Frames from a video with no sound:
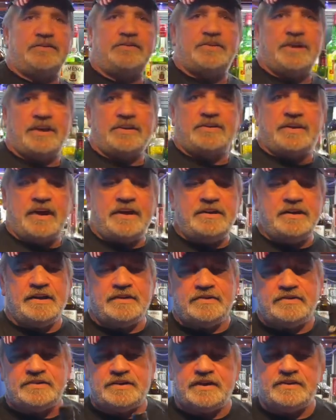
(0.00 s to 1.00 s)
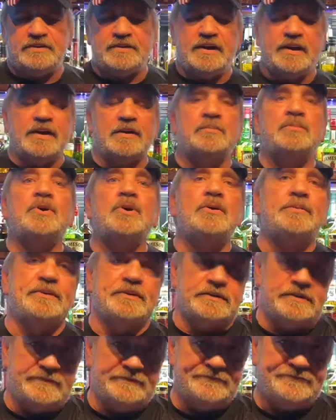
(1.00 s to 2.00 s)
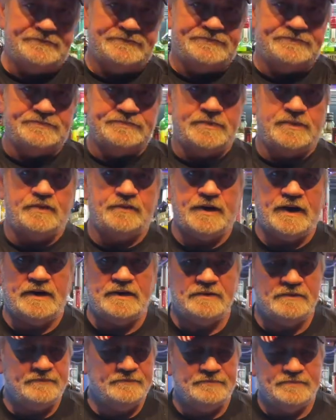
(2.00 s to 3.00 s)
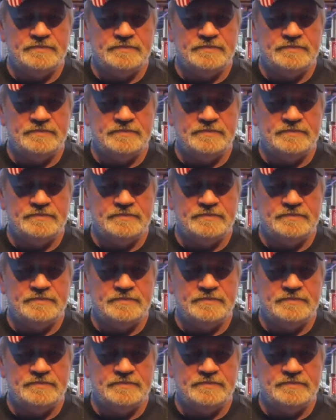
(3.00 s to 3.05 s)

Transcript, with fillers: Jack, Daniels tastes like a bourbon, right?